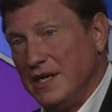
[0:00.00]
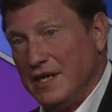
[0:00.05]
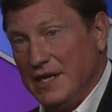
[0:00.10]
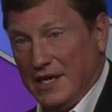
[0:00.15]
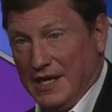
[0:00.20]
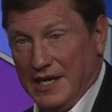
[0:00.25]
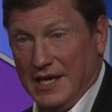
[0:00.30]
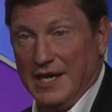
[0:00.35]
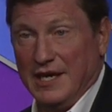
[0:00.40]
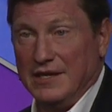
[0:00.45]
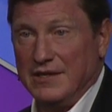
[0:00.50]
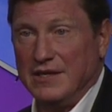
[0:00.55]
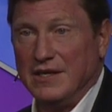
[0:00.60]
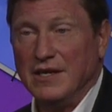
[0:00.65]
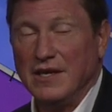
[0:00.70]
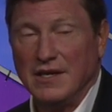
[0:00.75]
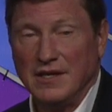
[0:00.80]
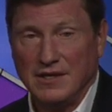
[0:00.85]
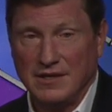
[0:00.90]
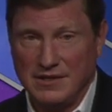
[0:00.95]
and
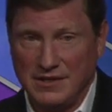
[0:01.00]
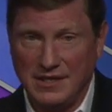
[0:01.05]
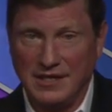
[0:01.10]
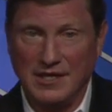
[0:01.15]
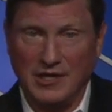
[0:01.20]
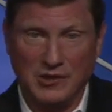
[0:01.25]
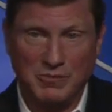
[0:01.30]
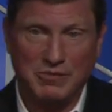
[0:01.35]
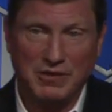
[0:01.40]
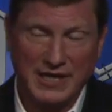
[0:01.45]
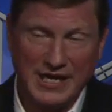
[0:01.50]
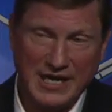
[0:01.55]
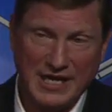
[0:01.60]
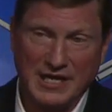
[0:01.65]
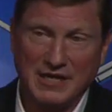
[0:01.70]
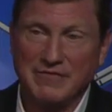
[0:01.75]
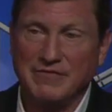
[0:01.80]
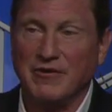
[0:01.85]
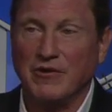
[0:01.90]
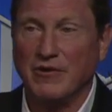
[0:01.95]
you know,
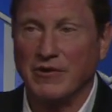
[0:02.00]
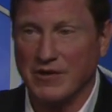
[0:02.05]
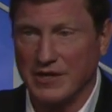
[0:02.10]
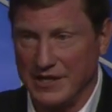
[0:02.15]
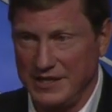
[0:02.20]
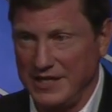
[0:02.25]
planning for